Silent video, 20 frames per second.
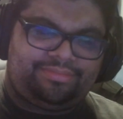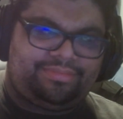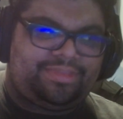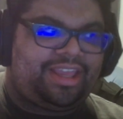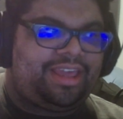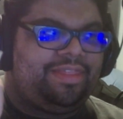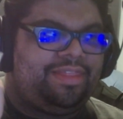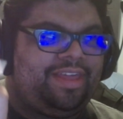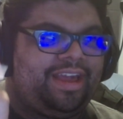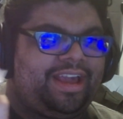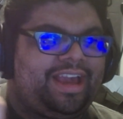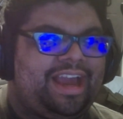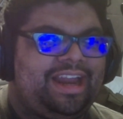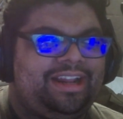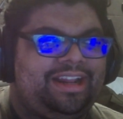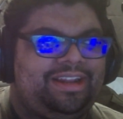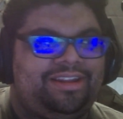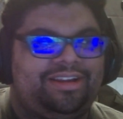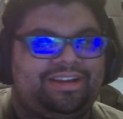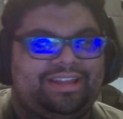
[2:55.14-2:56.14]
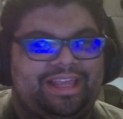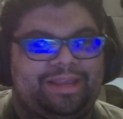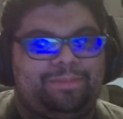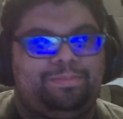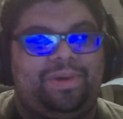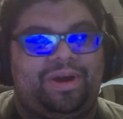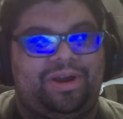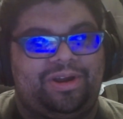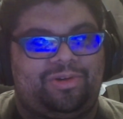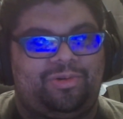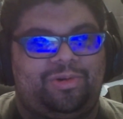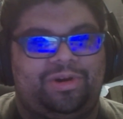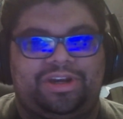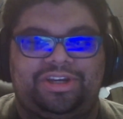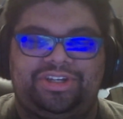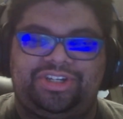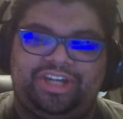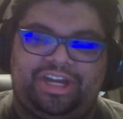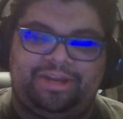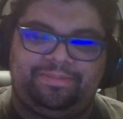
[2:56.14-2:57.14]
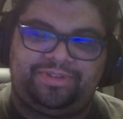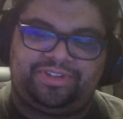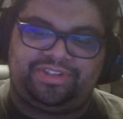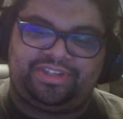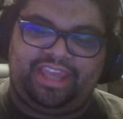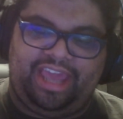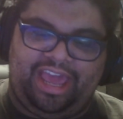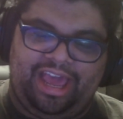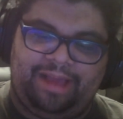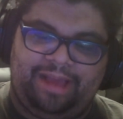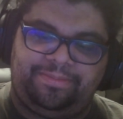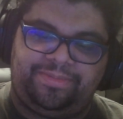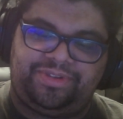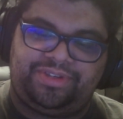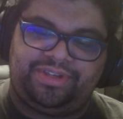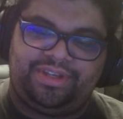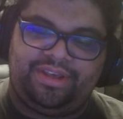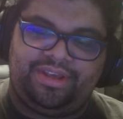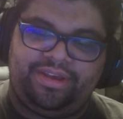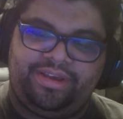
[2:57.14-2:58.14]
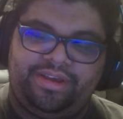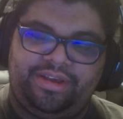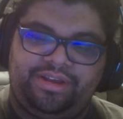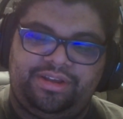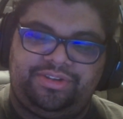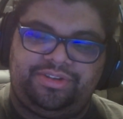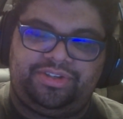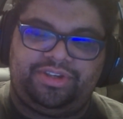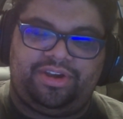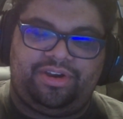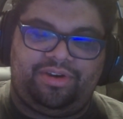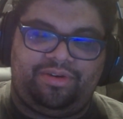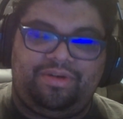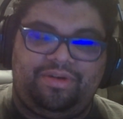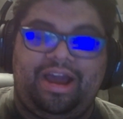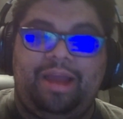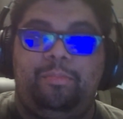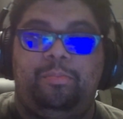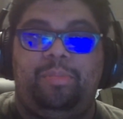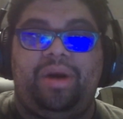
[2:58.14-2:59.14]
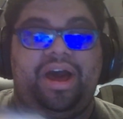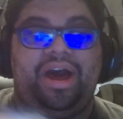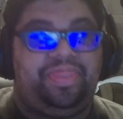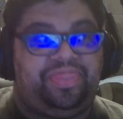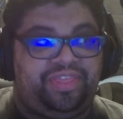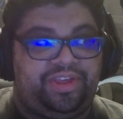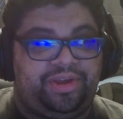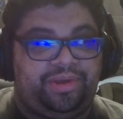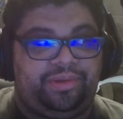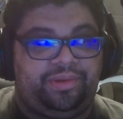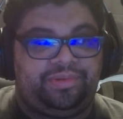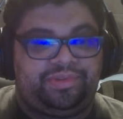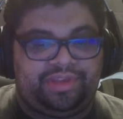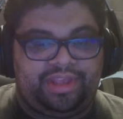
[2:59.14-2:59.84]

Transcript: They kind of look like Punk Workshop's caps. So I bought those,